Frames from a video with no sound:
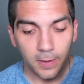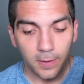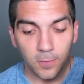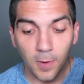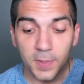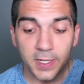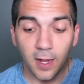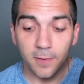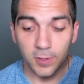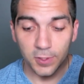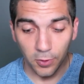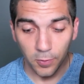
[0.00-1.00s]
From the
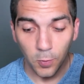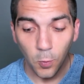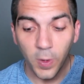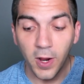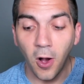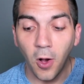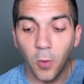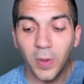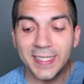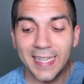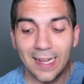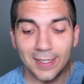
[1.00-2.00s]
conference room, we all went
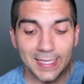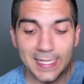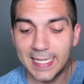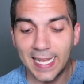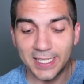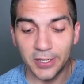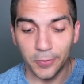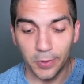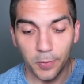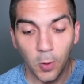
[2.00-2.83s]
down to the testing room,